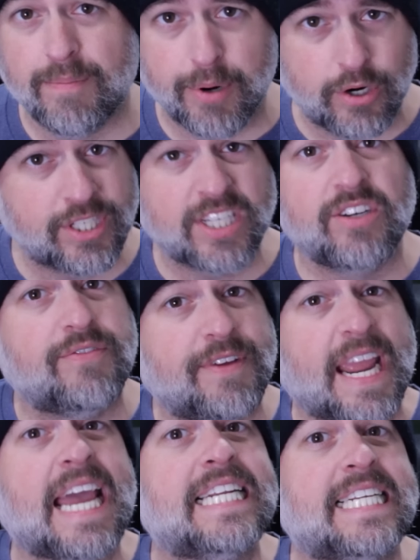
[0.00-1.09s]
personal
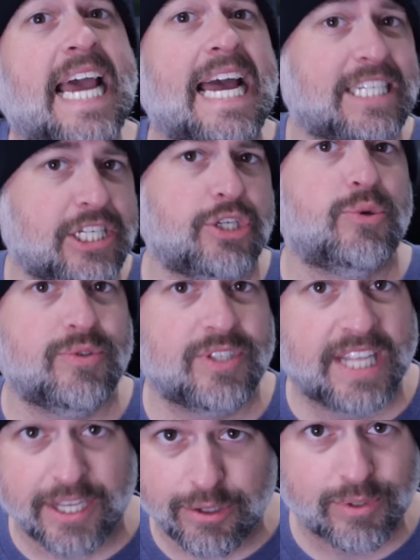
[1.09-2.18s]
fan tattoos
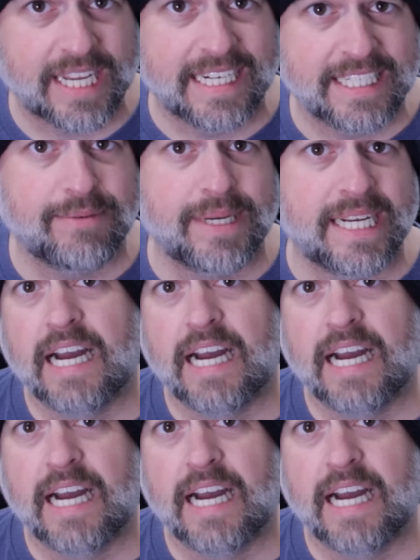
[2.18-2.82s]
that you sent to me.